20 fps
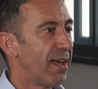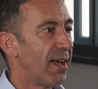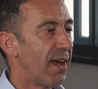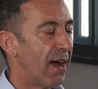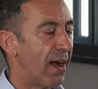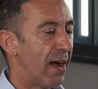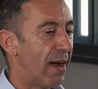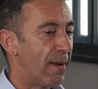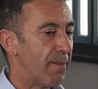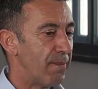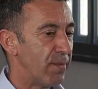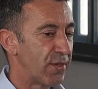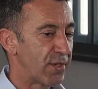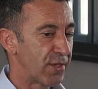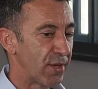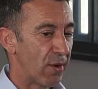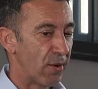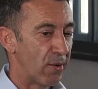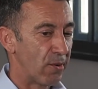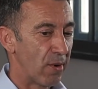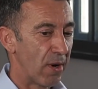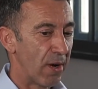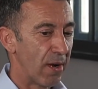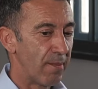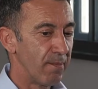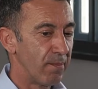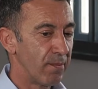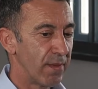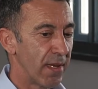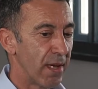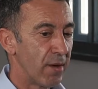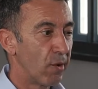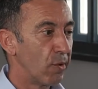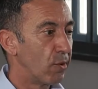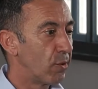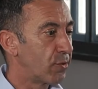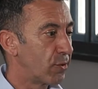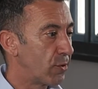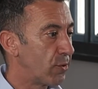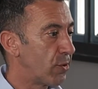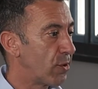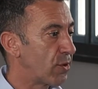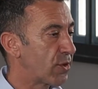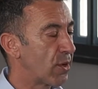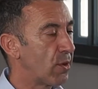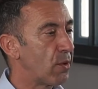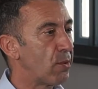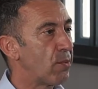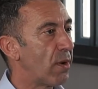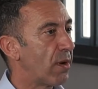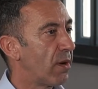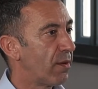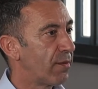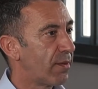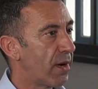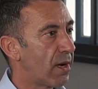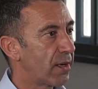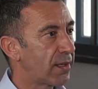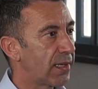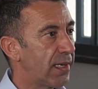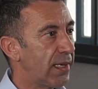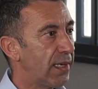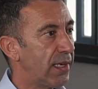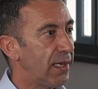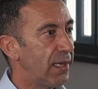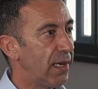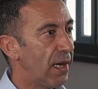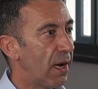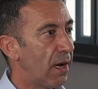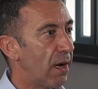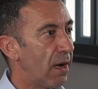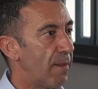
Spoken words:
In order to do so, one of our key